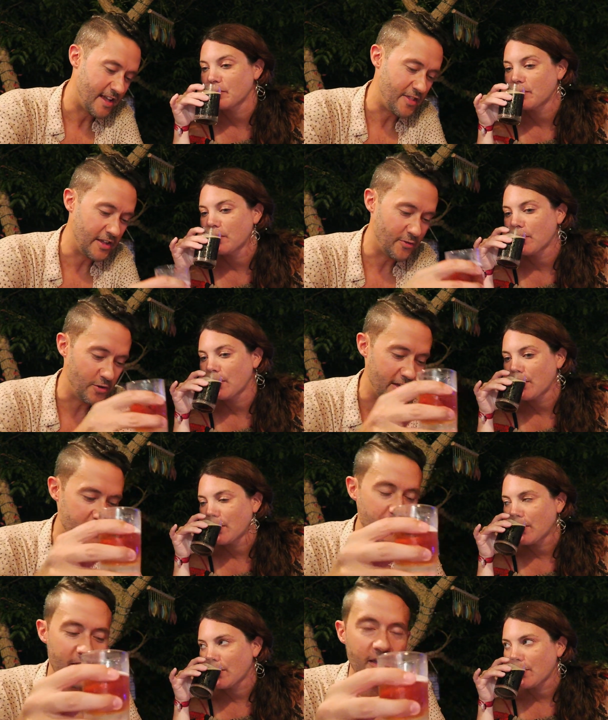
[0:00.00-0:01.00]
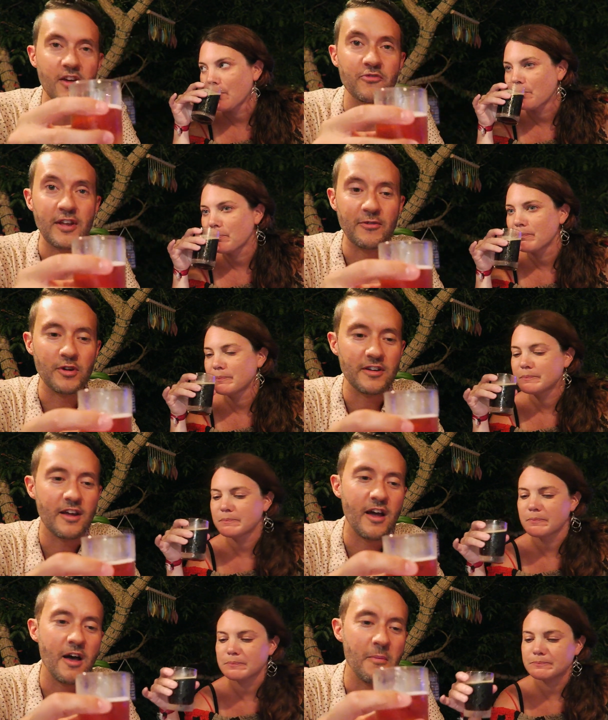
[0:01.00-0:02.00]
Speaker 1: I think if we had to pick a favorite.
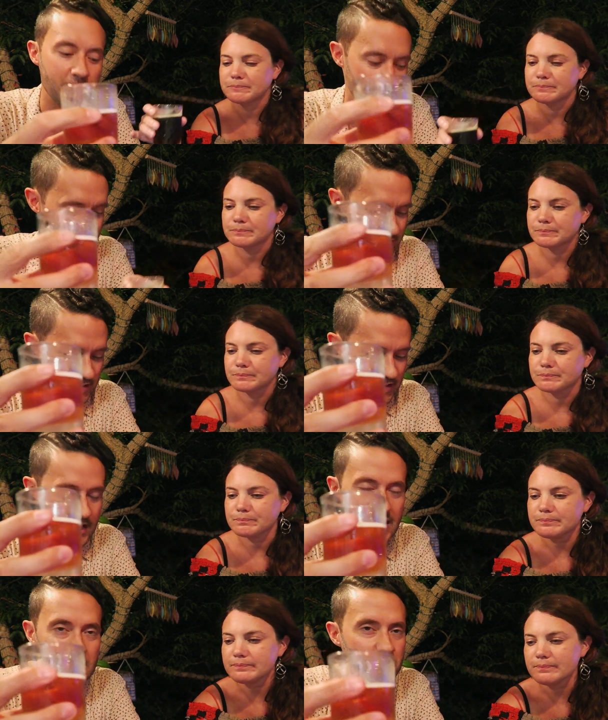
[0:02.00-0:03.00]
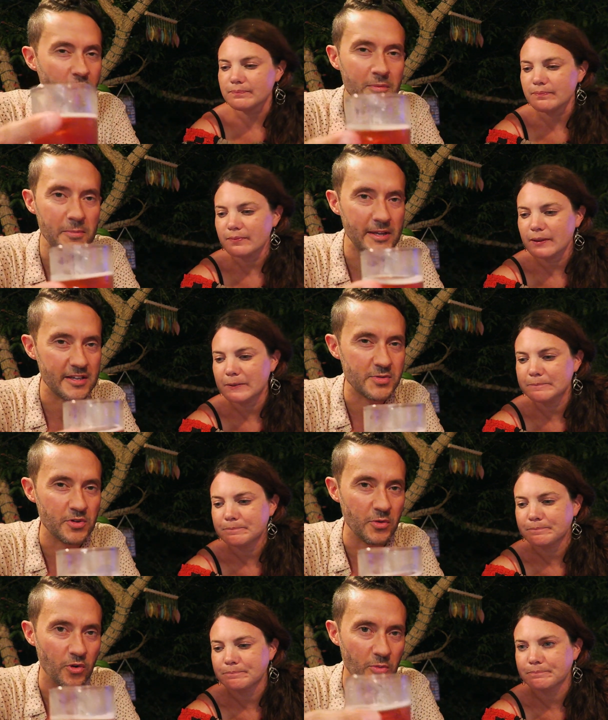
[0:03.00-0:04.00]
Um, and it's probably because
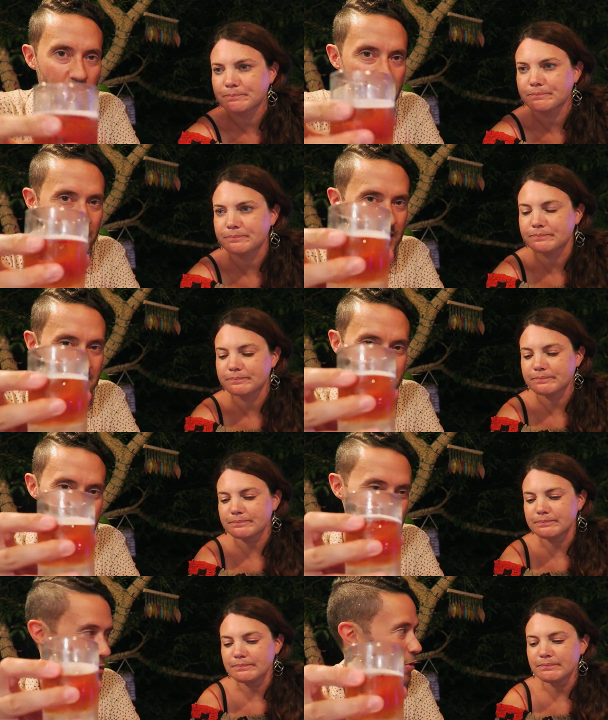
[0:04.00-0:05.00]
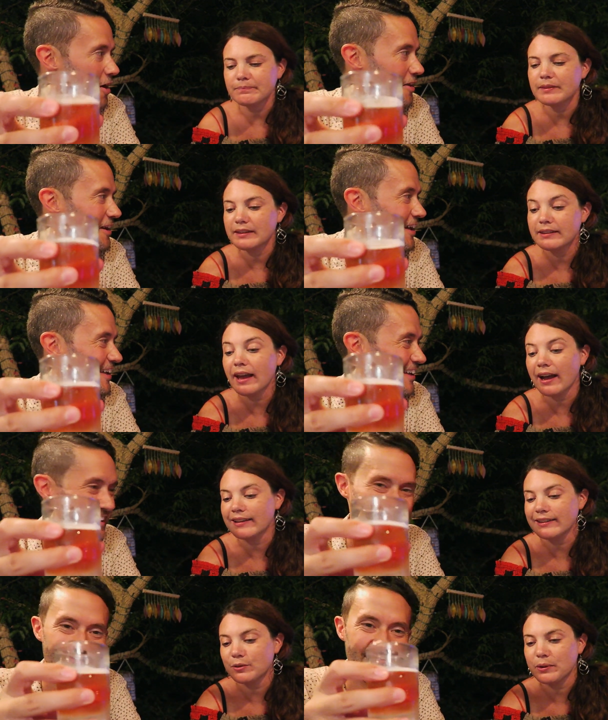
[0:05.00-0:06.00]
we're in the warm weather, it's this iguana.
Speaker 2: Yeah,
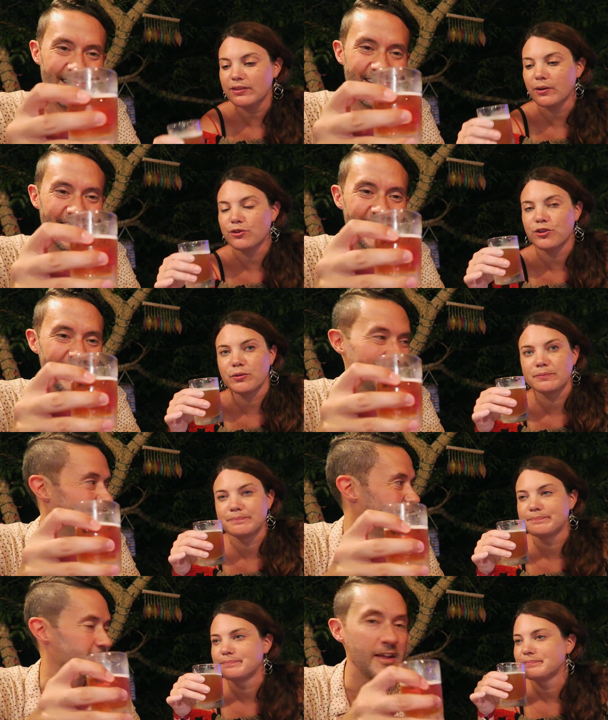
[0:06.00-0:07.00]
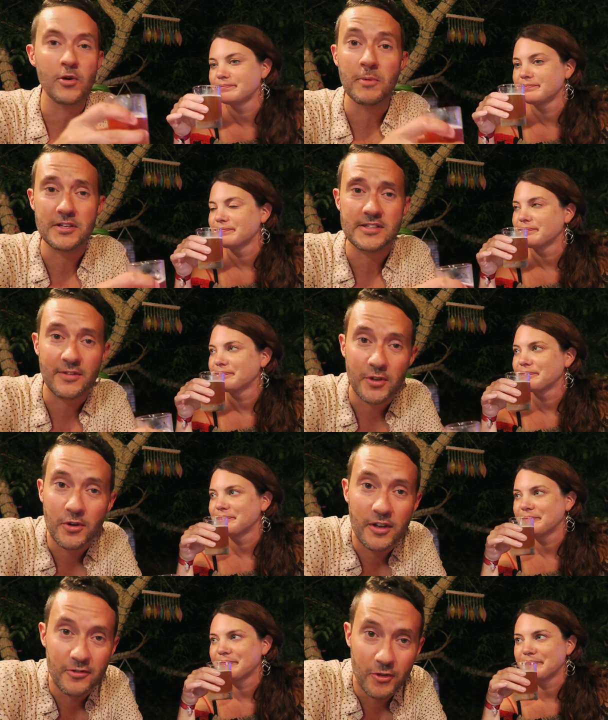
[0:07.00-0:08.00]
I like the wheat though too.
Speaker 1: So now we might just have
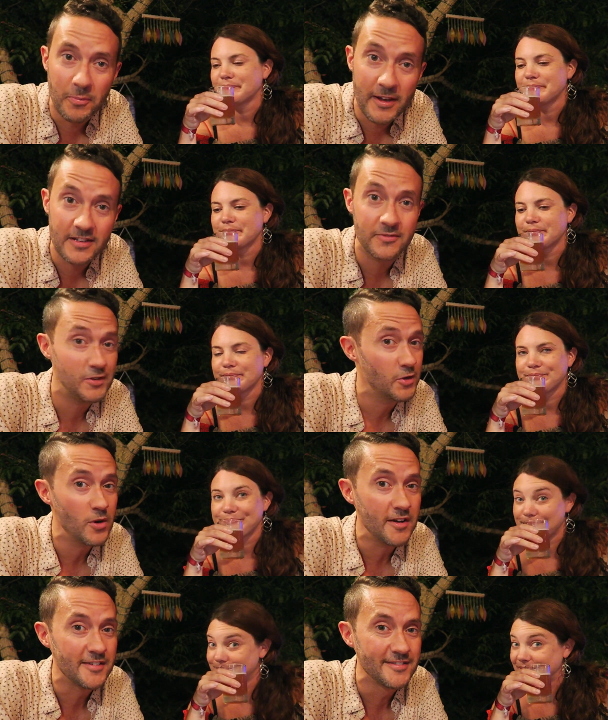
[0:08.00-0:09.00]
to go get a full pint of the iguana.